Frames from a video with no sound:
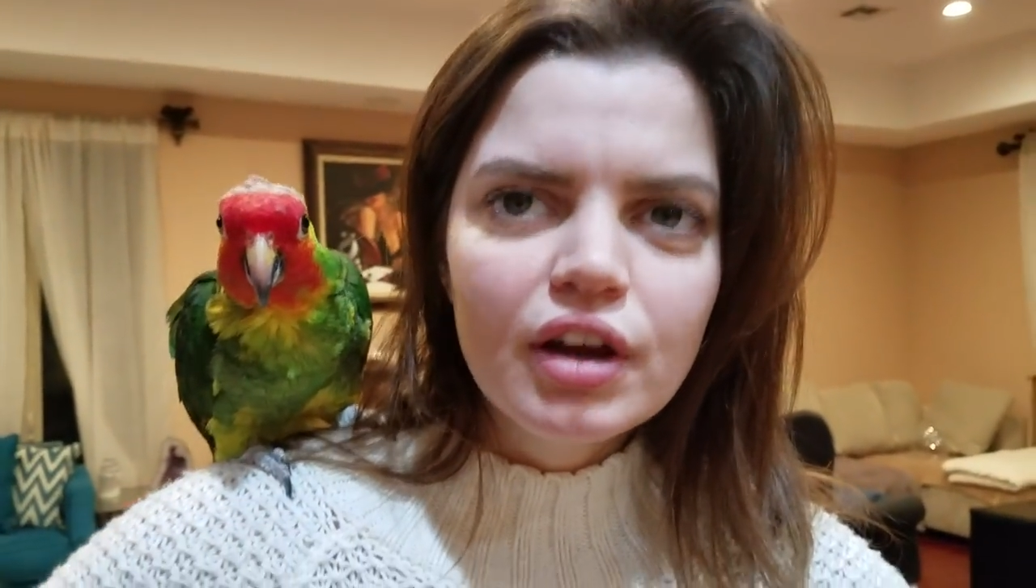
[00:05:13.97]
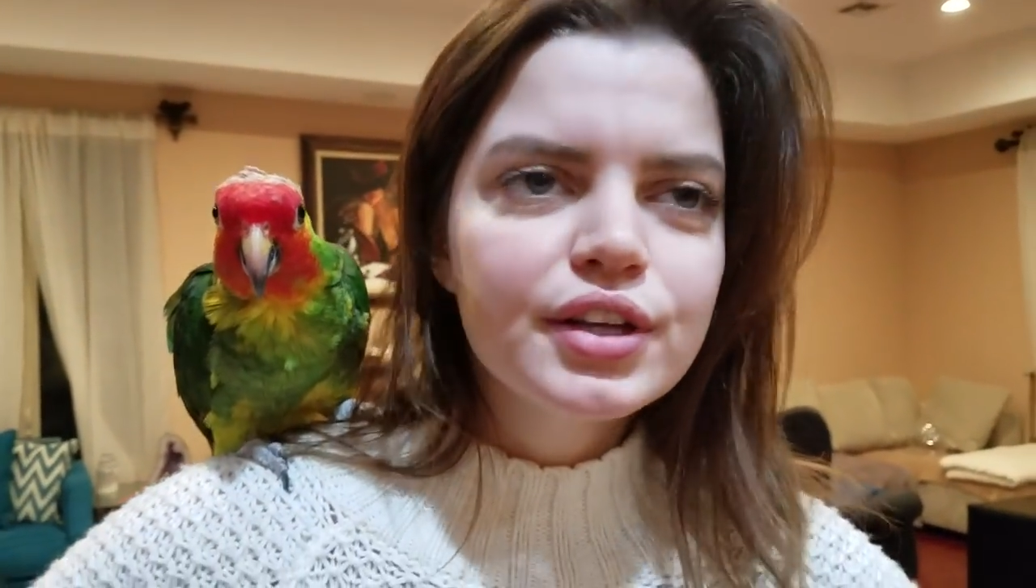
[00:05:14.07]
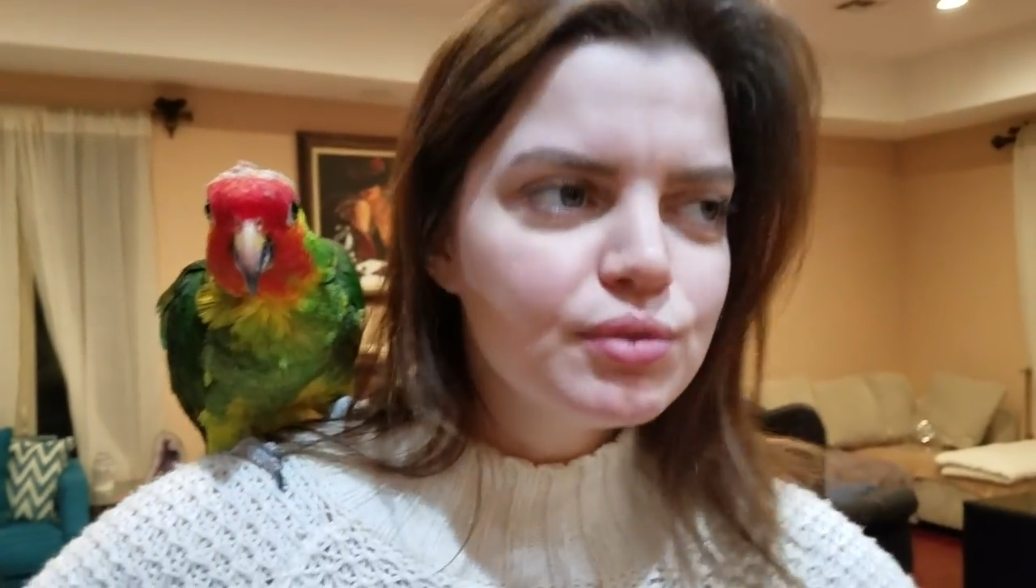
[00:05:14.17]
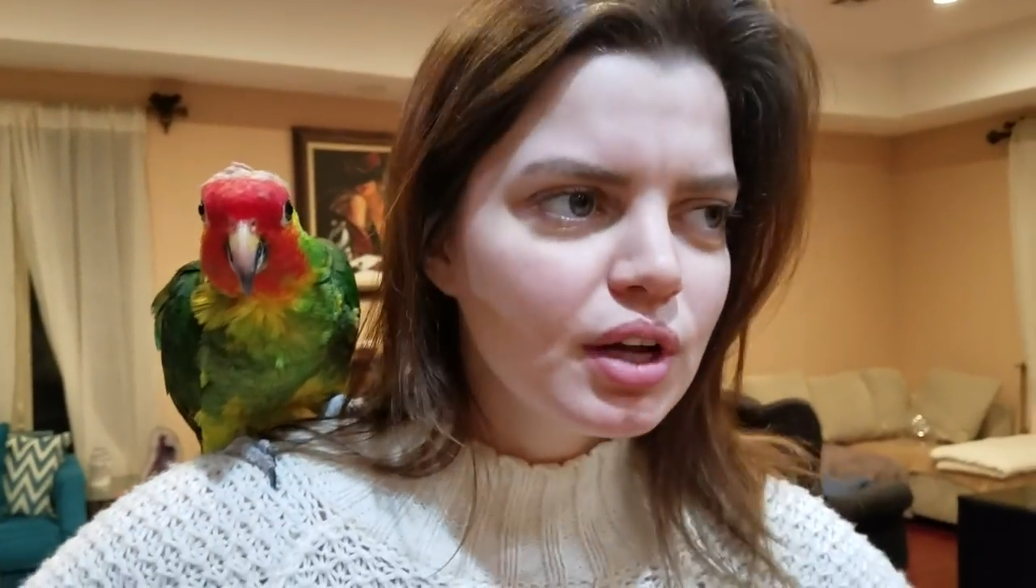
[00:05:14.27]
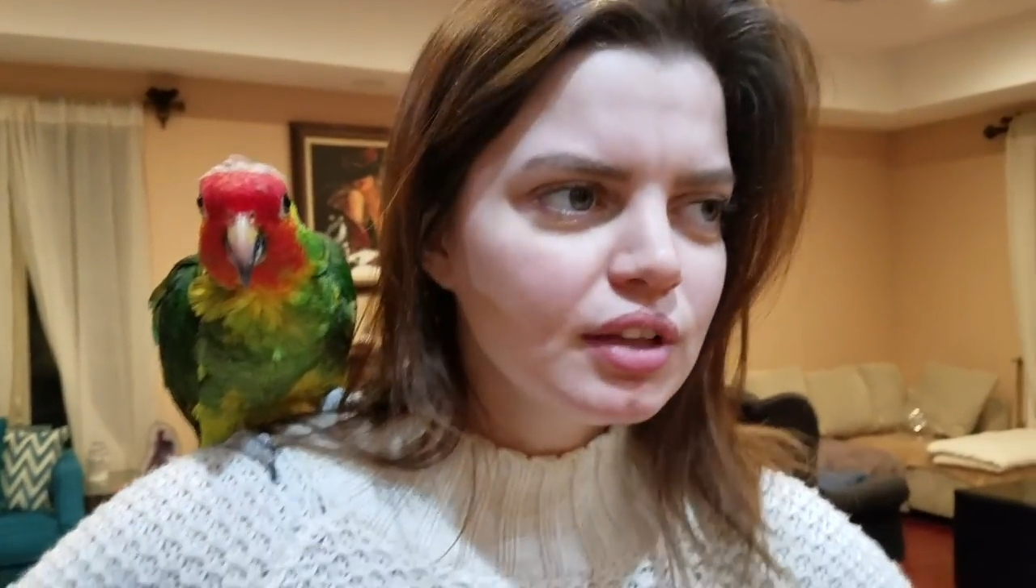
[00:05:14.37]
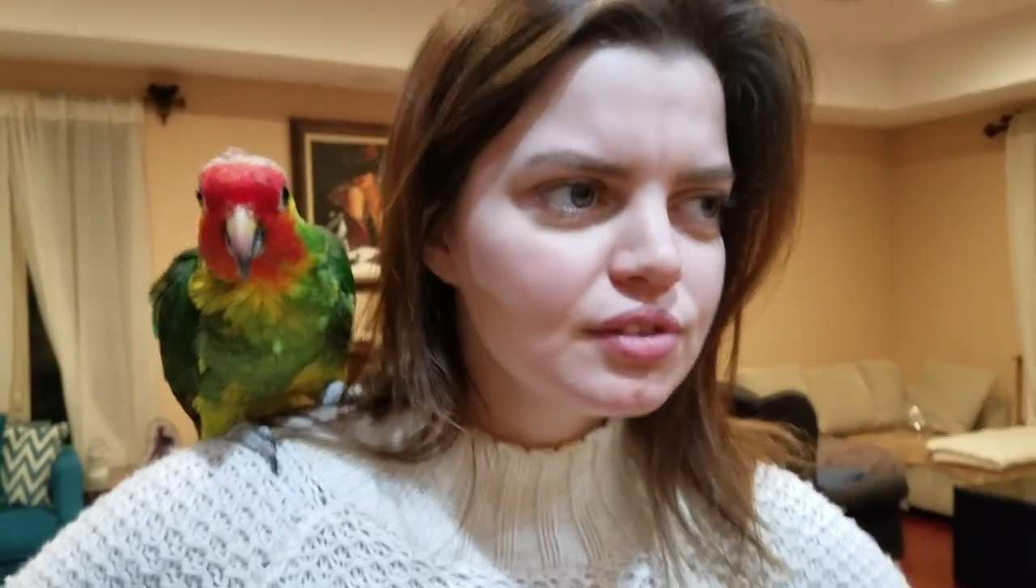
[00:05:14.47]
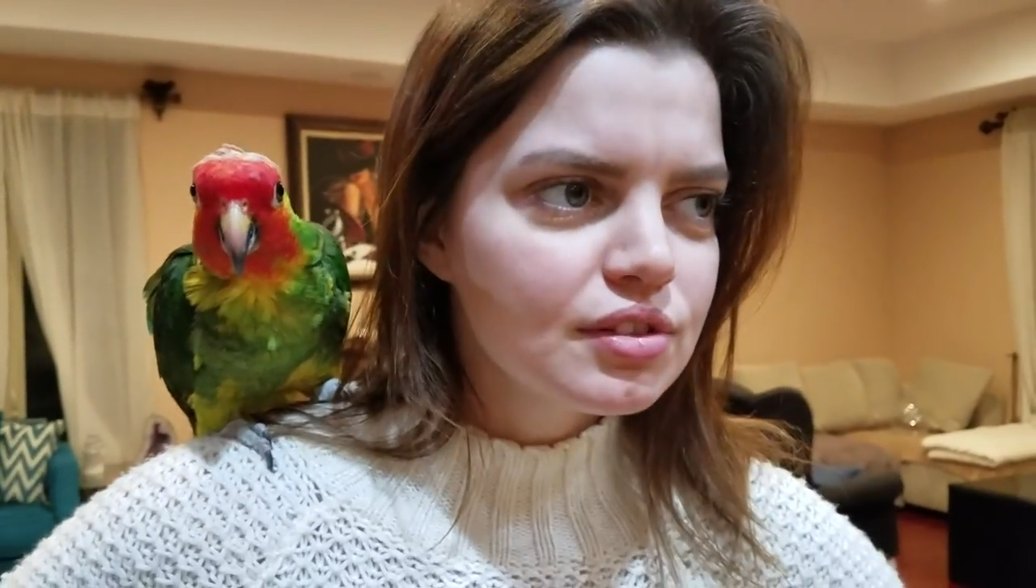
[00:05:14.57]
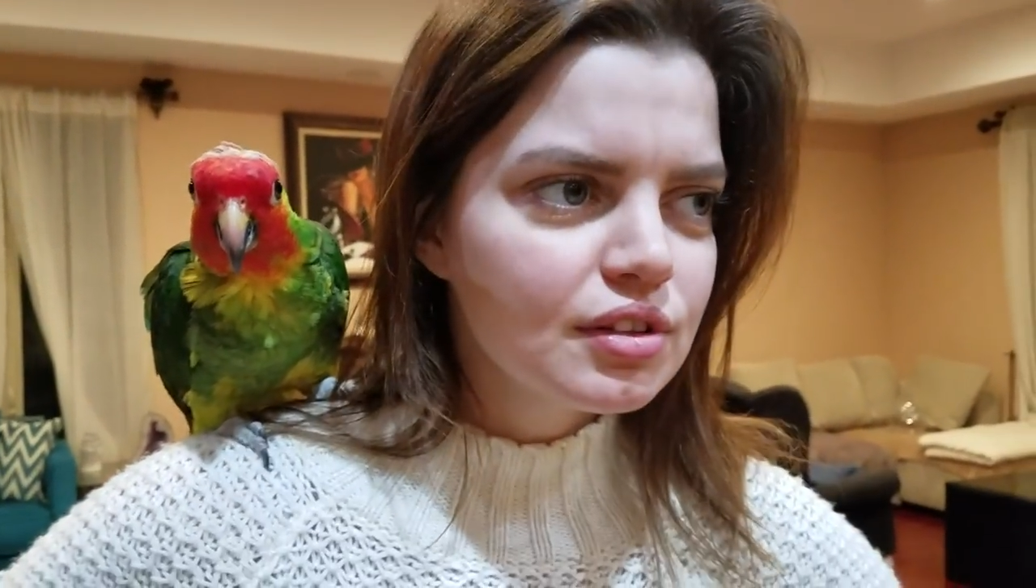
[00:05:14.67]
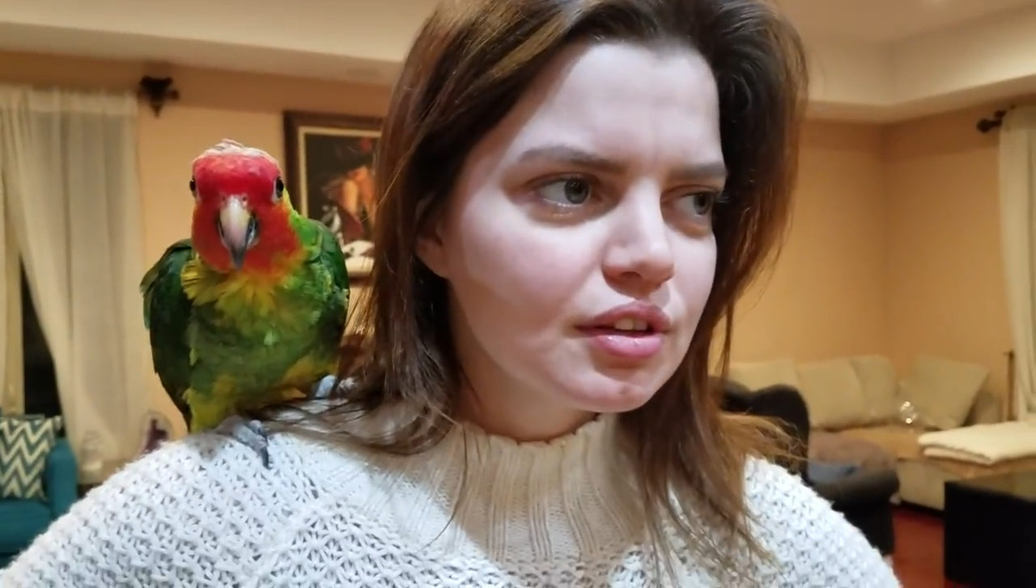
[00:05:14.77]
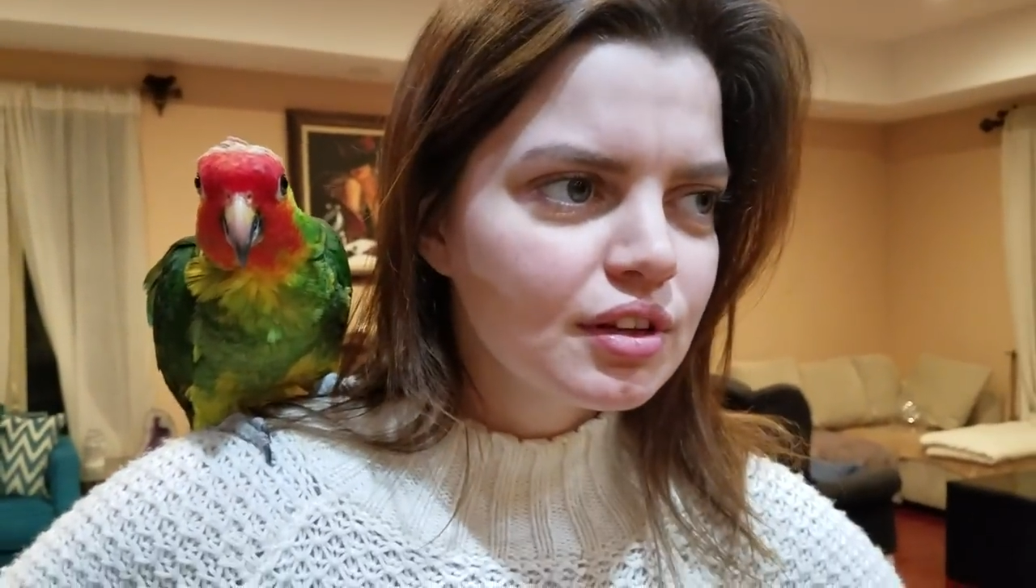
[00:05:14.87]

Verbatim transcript: Are you nuts?